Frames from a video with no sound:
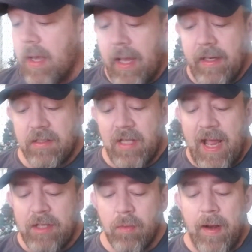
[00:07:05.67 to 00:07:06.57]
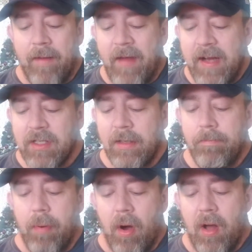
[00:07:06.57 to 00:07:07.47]
And this last one I've actually
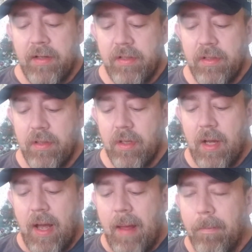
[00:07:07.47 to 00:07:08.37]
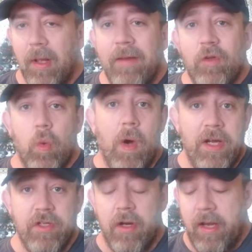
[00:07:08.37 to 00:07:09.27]
bought, I believe,
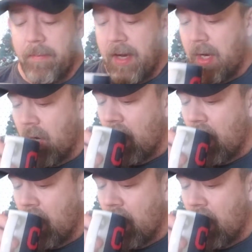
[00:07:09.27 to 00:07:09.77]
twice on eBay.